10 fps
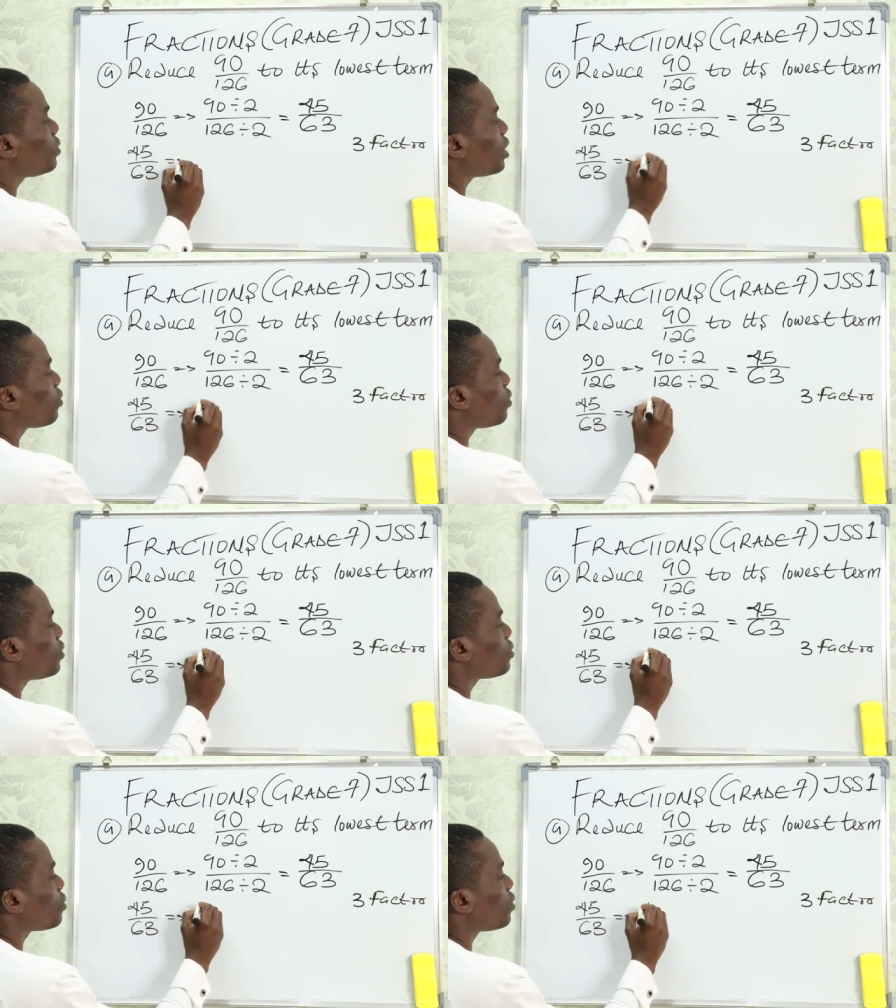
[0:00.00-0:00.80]
will be
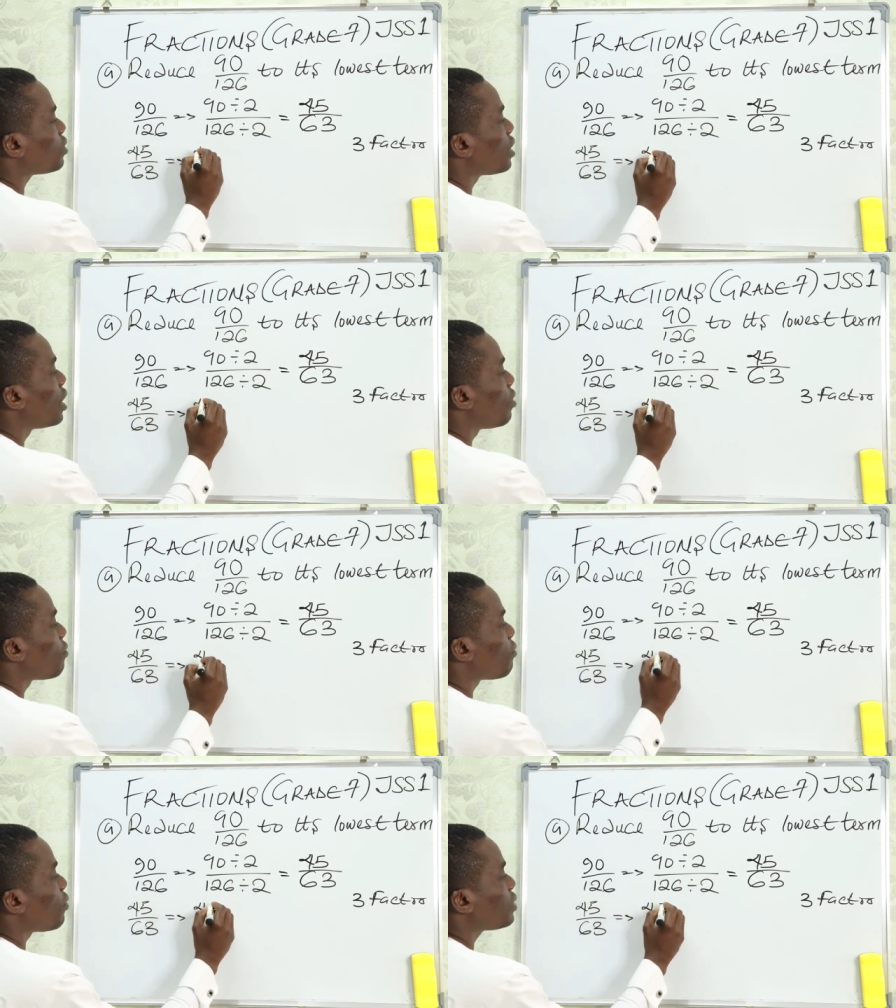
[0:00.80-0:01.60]
equal to what?
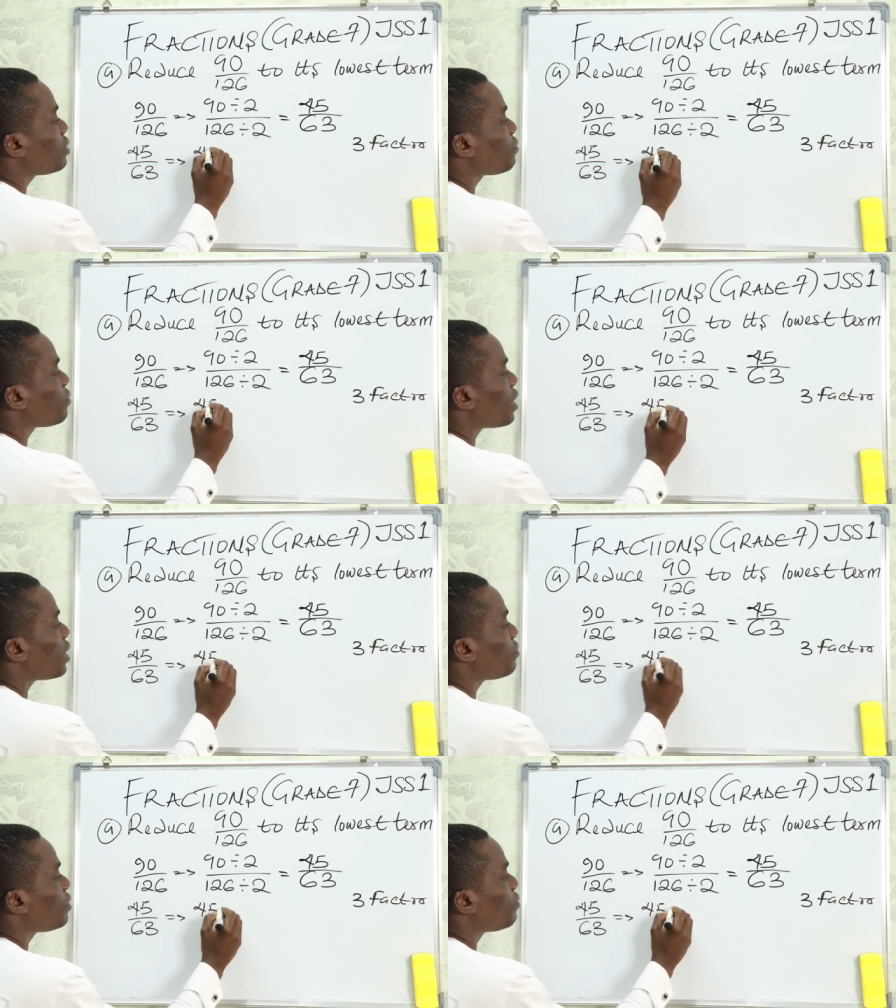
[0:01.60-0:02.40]

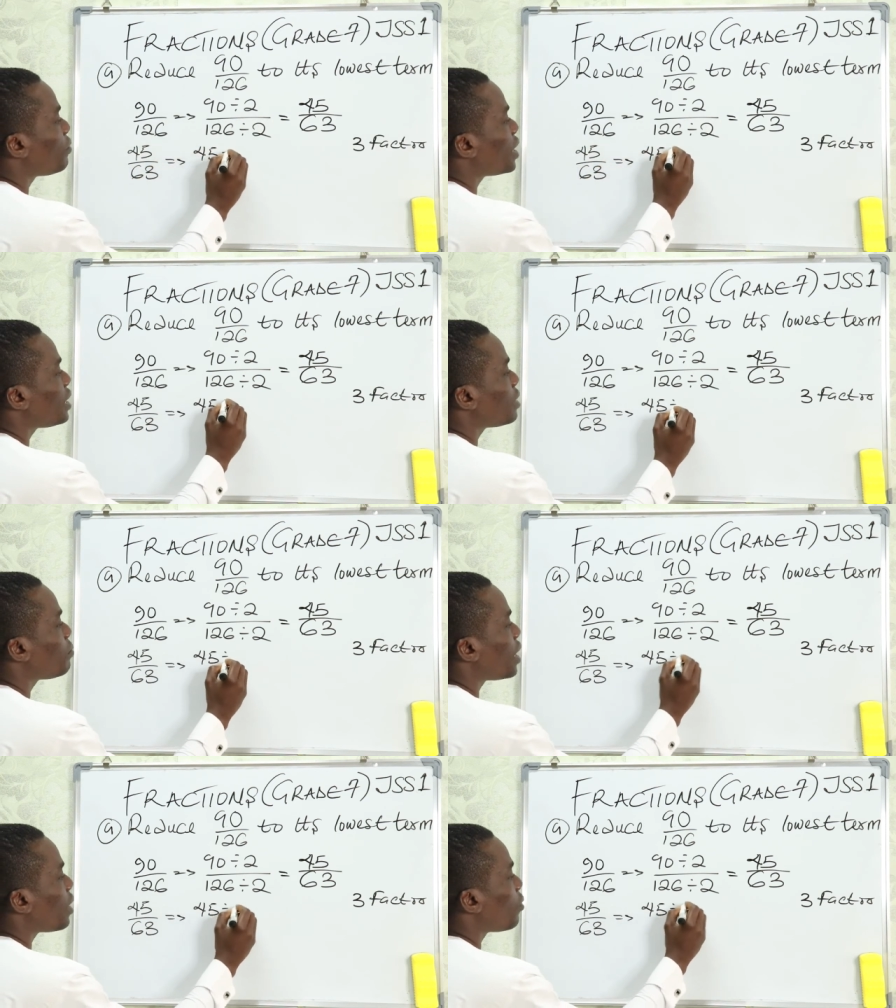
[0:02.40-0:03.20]
45
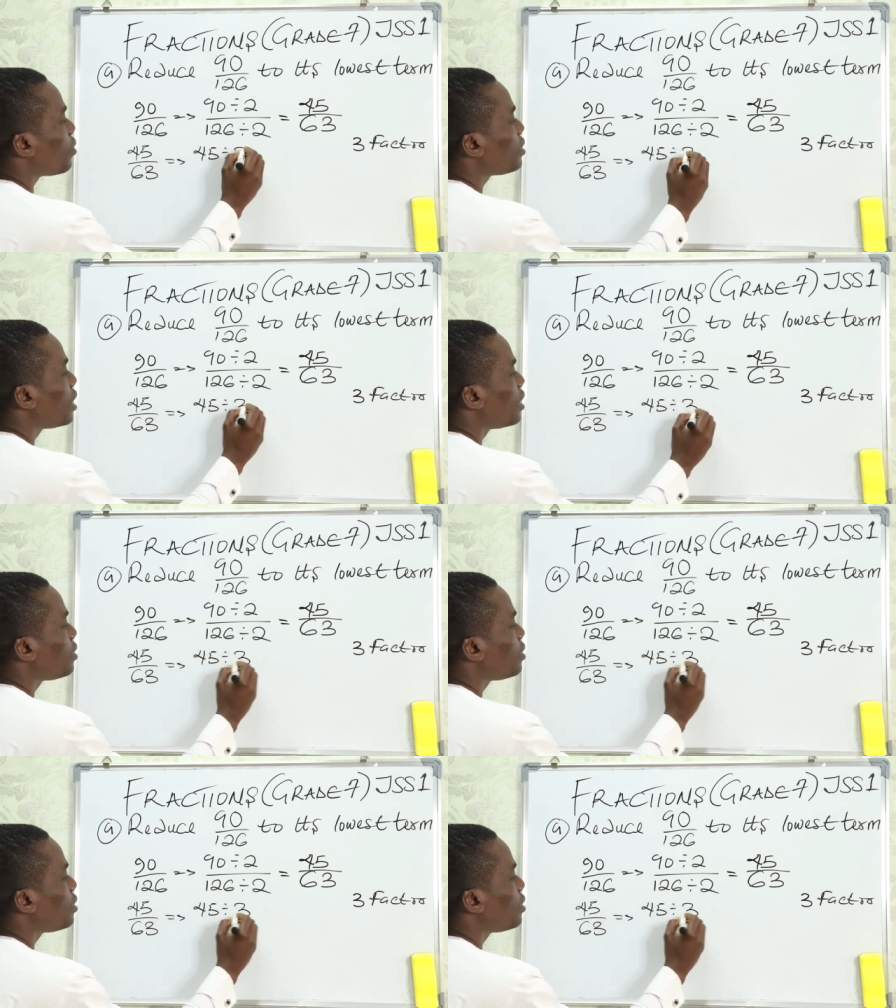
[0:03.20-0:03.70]
divided by what?